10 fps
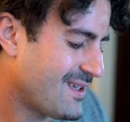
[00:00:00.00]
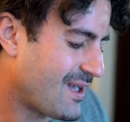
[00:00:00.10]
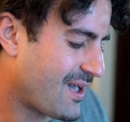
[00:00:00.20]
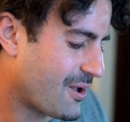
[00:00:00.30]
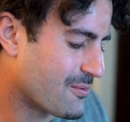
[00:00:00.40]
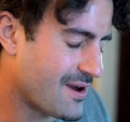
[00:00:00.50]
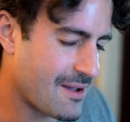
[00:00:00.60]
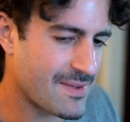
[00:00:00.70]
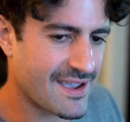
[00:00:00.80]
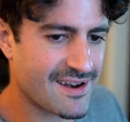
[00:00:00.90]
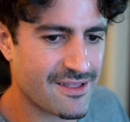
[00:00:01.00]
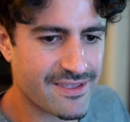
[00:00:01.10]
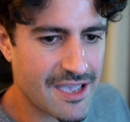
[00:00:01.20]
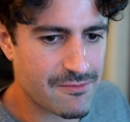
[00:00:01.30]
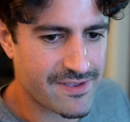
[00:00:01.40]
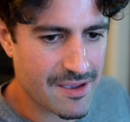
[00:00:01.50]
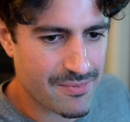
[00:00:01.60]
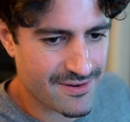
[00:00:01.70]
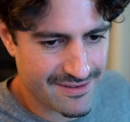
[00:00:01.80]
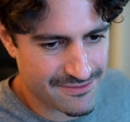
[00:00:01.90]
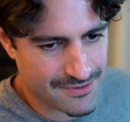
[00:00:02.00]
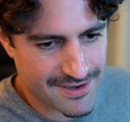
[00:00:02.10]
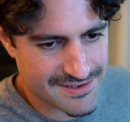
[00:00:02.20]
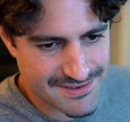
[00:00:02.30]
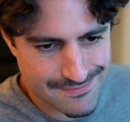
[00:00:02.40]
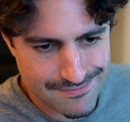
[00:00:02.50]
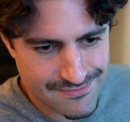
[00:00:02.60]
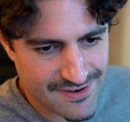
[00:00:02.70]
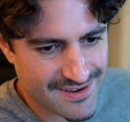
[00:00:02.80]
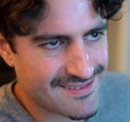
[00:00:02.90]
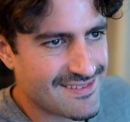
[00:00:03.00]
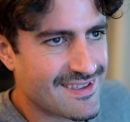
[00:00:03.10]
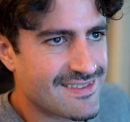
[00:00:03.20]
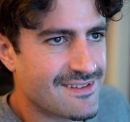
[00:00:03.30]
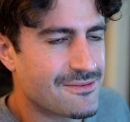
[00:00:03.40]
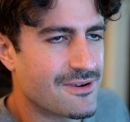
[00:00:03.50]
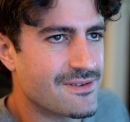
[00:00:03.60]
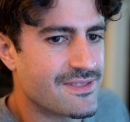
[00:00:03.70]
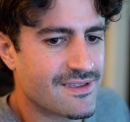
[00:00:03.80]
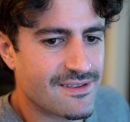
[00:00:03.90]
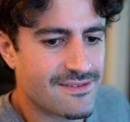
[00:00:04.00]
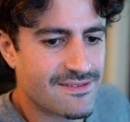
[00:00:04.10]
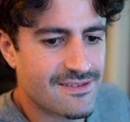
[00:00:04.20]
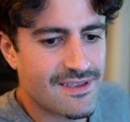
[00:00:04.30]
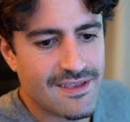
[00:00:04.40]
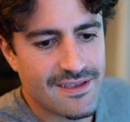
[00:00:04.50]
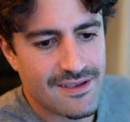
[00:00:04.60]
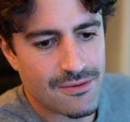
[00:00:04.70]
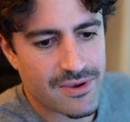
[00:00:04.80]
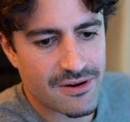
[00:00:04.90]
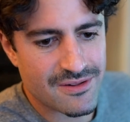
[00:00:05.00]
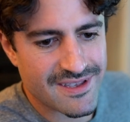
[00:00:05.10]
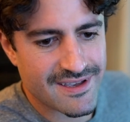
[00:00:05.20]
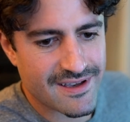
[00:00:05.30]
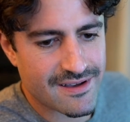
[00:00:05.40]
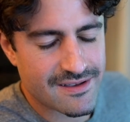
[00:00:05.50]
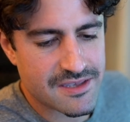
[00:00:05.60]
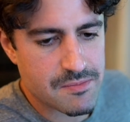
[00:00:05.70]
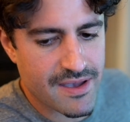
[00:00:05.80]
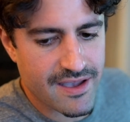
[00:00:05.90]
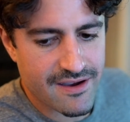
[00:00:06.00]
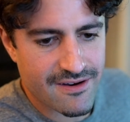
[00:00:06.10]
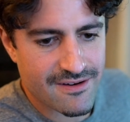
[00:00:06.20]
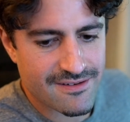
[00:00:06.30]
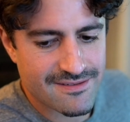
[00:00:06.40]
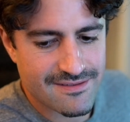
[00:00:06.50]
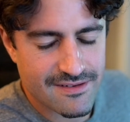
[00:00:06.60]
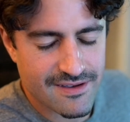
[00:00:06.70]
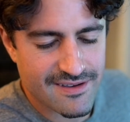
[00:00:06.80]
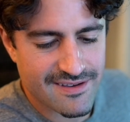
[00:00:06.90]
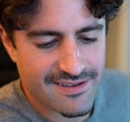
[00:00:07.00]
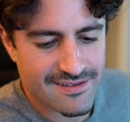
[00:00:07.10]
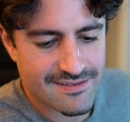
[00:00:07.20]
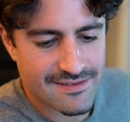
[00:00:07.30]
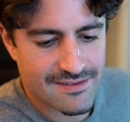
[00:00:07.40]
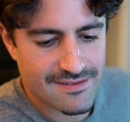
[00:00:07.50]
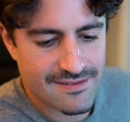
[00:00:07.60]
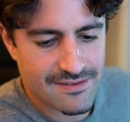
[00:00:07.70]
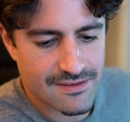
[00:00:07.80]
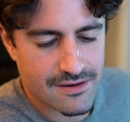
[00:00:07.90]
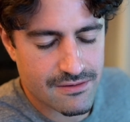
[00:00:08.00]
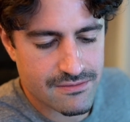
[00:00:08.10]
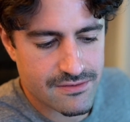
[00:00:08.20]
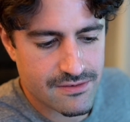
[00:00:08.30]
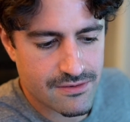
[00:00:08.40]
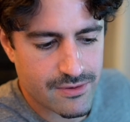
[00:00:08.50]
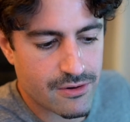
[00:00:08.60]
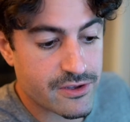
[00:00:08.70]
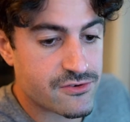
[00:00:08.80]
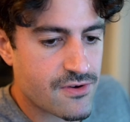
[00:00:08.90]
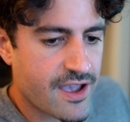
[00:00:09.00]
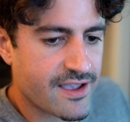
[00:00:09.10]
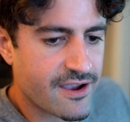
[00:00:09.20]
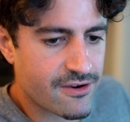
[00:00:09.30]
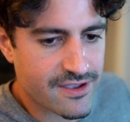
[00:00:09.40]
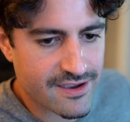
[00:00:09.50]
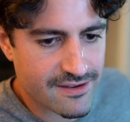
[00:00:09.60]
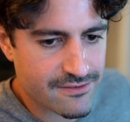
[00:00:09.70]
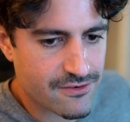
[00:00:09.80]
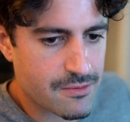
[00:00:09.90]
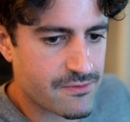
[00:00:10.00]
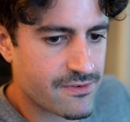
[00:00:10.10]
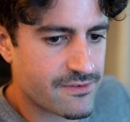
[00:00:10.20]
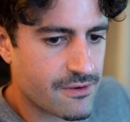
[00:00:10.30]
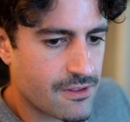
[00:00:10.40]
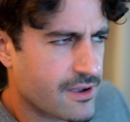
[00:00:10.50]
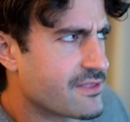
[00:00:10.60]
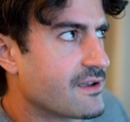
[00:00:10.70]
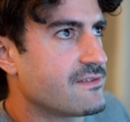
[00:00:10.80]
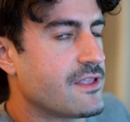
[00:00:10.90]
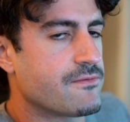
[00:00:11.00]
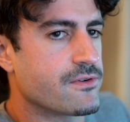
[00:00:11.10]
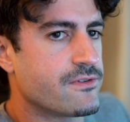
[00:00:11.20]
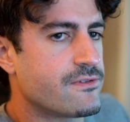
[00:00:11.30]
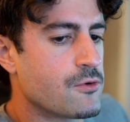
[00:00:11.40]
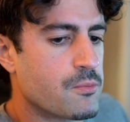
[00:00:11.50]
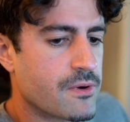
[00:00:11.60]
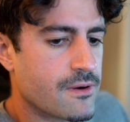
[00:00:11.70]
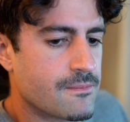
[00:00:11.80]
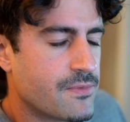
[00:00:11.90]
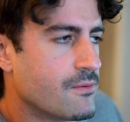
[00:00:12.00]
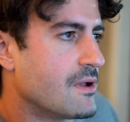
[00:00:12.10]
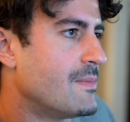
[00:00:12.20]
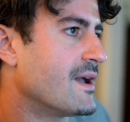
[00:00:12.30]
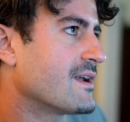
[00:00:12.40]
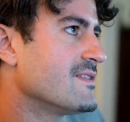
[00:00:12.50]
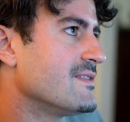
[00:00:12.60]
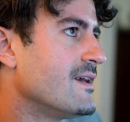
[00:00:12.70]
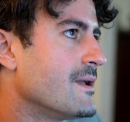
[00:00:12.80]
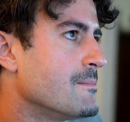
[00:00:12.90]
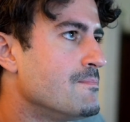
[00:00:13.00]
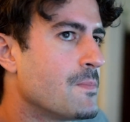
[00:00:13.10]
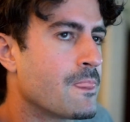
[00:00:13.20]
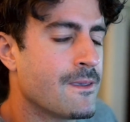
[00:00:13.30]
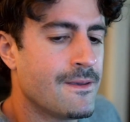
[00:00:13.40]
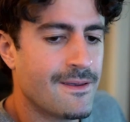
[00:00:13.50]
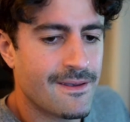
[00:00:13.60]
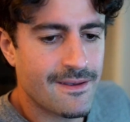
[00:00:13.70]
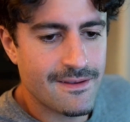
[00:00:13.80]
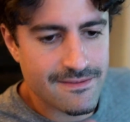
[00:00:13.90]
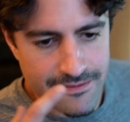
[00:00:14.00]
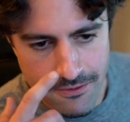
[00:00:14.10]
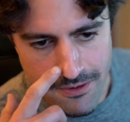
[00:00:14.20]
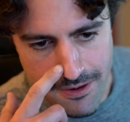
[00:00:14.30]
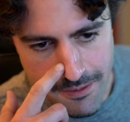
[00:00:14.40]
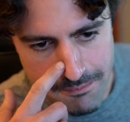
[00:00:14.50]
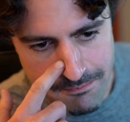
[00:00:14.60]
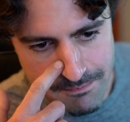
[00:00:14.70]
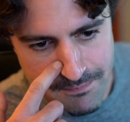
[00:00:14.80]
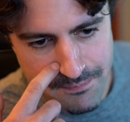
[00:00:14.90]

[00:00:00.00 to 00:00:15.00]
we're not making another game if we can't put it on Switch. Right, like that's where everything is. We can only keep air, we can only drag air kicking and screaming for so long. I think I said that for Super way back in the day. So I